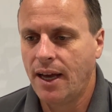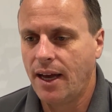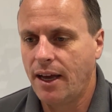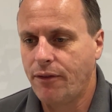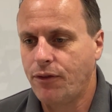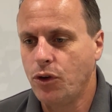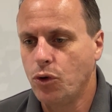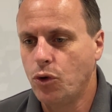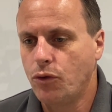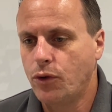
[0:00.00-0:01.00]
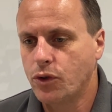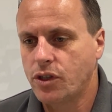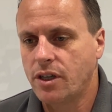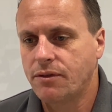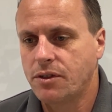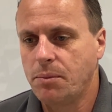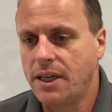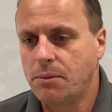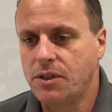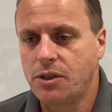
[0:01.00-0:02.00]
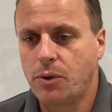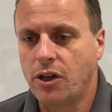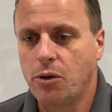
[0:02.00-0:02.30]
If you're fortunate enough to be in a position where you've got